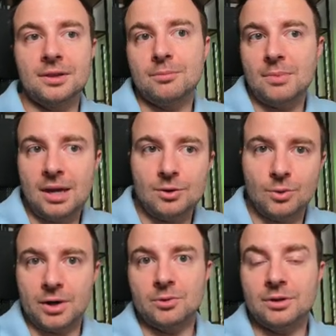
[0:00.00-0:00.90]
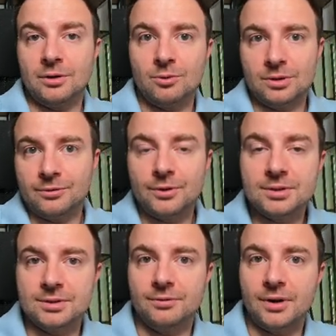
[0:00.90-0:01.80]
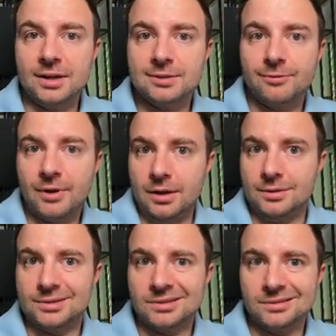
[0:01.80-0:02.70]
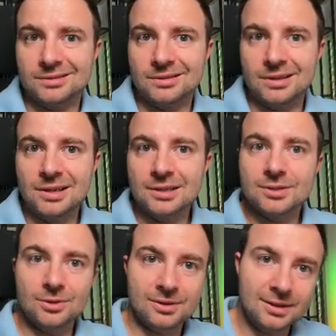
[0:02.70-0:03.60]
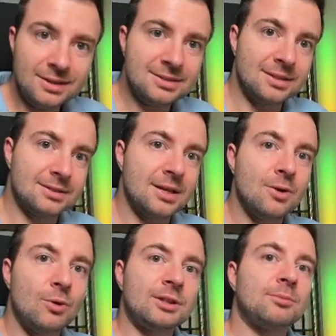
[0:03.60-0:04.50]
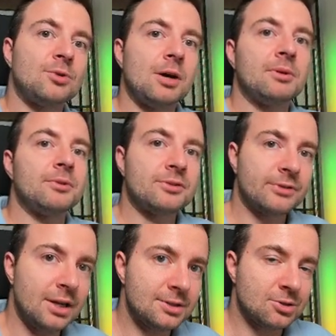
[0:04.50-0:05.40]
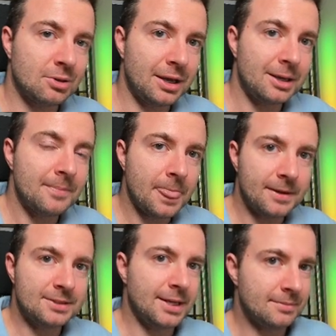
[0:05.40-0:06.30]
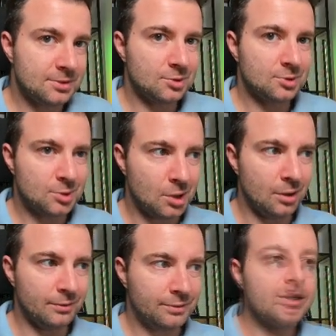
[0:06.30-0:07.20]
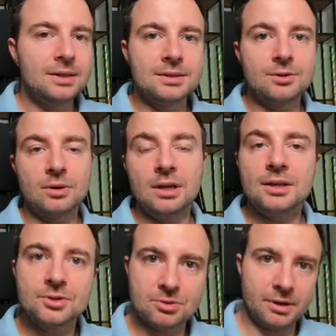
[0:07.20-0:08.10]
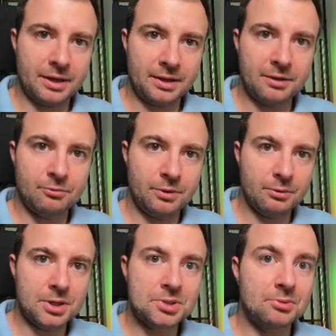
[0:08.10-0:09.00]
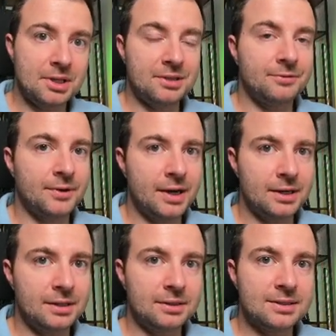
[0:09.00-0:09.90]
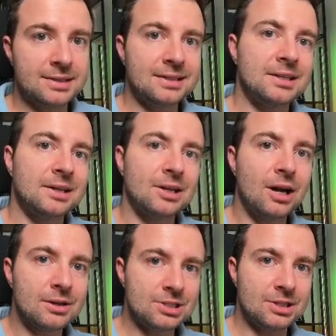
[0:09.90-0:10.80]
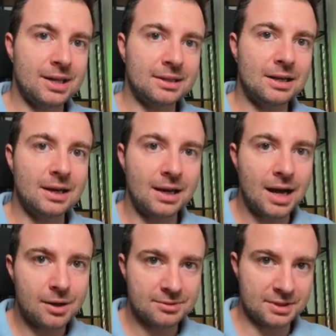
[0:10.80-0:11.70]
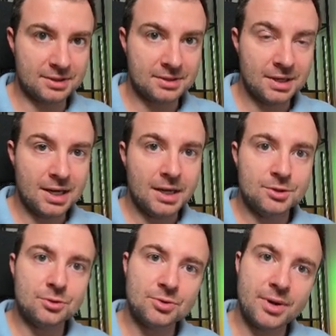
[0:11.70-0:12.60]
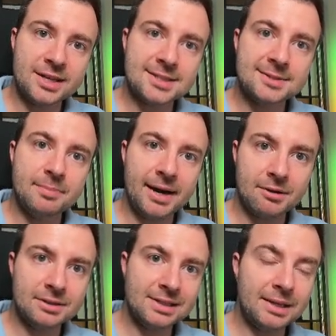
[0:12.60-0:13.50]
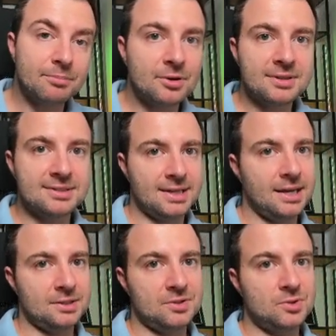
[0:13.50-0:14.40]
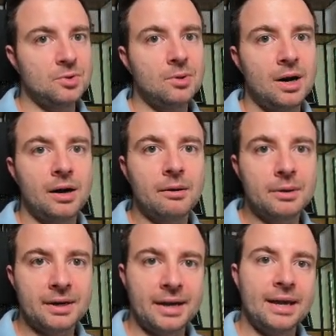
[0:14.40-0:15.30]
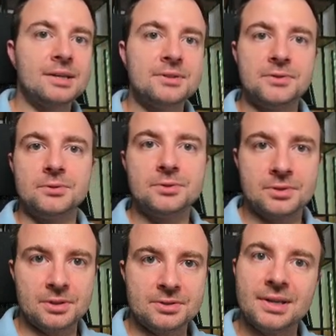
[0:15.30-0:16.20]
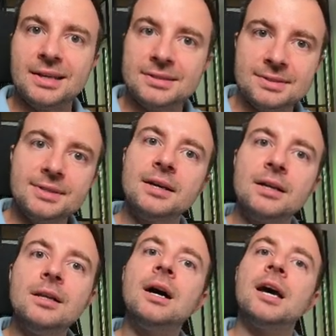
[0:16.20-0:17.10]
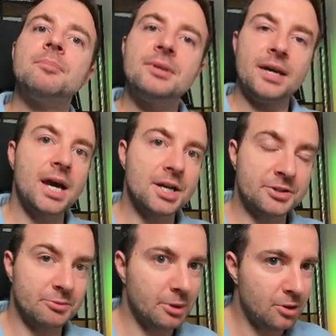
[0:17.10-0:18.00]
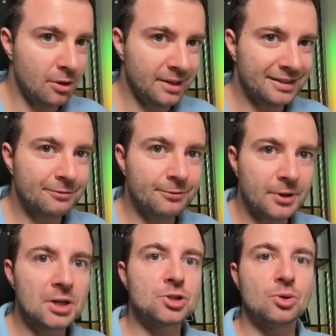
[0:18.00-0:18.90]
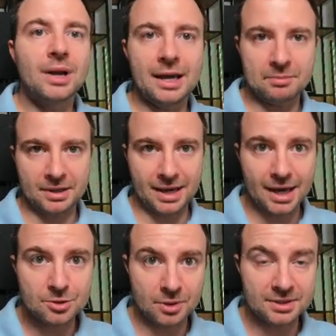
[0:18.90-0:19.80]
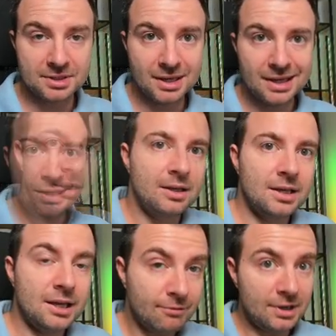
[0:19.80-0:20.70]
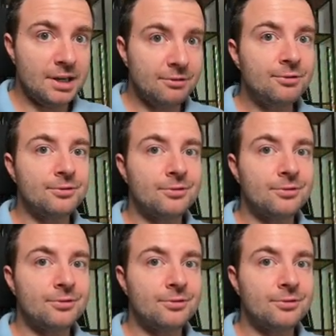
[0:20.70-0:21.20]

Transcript: the main one, when the, when the first device fails. So this is what the problem of clustering attempts to solve. So clustering, if we were to redefine it, is a technology that allows us to transparently present to our end users a single IP address. We call that virtual IP address, even if